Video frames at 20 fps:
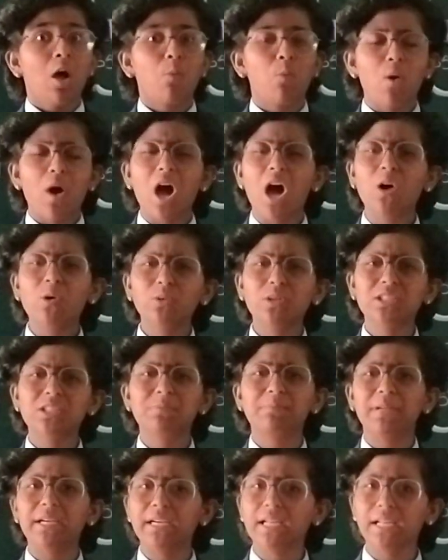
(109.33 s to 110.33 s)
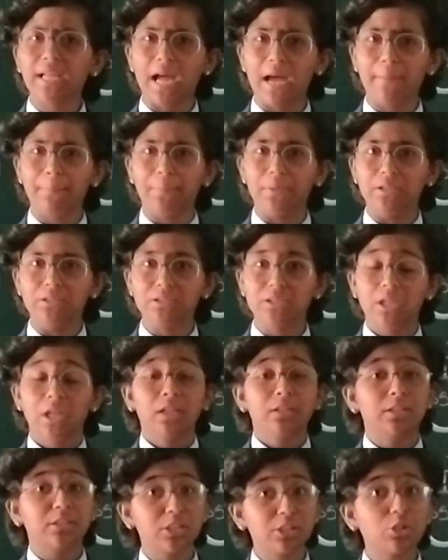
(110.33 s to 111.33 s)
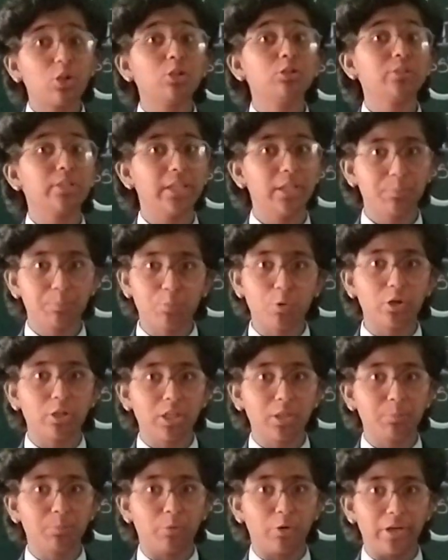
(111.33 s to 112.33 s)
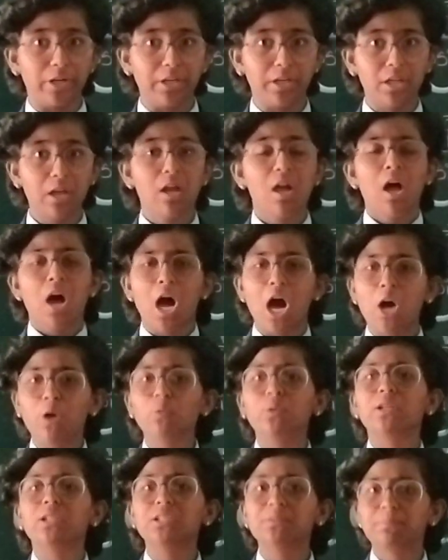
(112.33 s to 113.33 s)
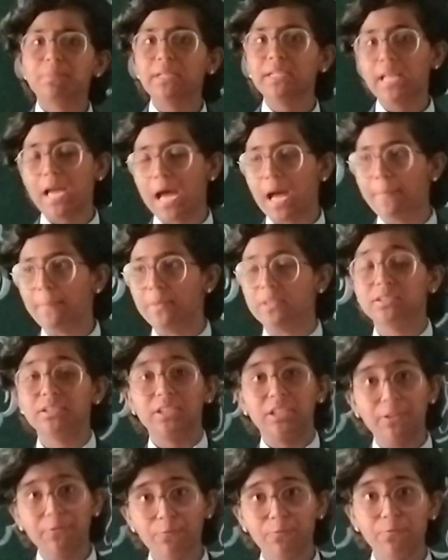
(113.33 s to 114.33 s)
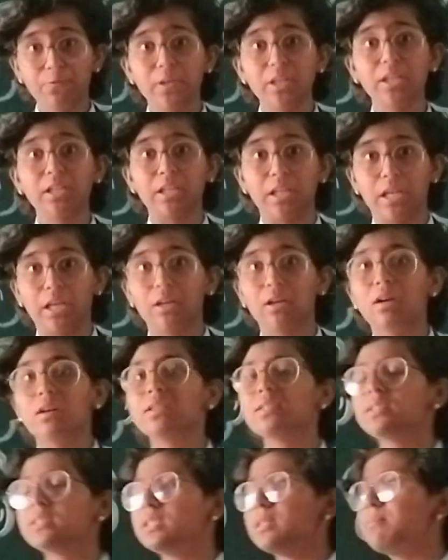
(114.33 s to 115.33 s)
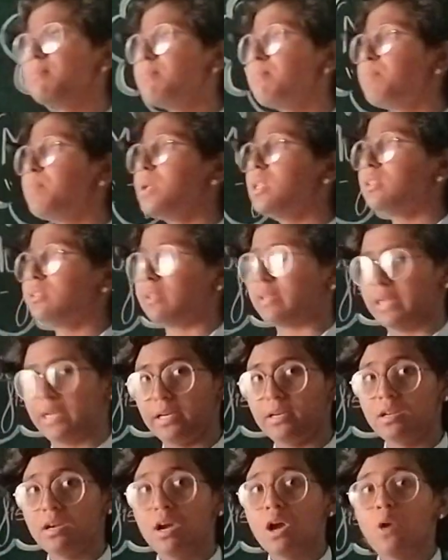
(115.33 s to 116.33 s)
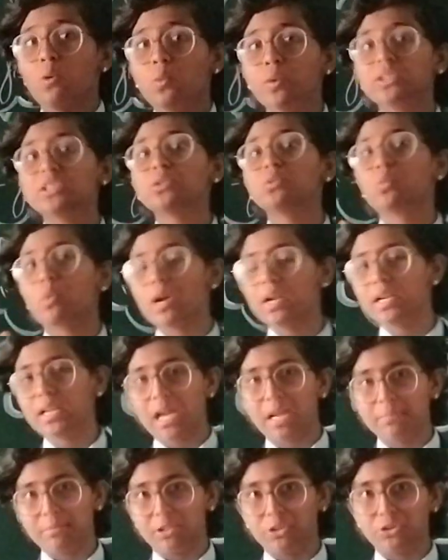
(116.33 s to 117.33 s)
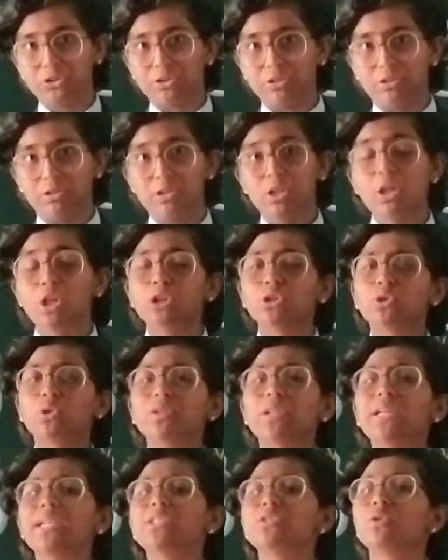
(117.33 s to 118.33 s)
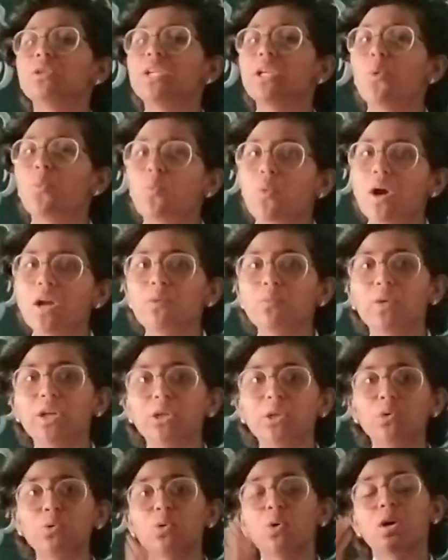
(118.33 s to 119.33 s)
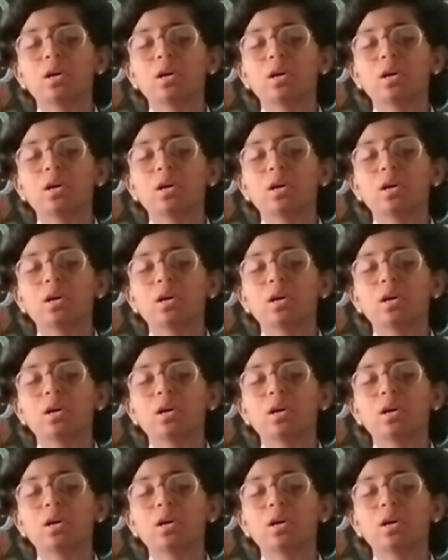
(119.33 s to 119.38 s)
How the splitting happens? This is also an important point. How the split happens if we take a simple thread which is one dimensional. So there is only one way to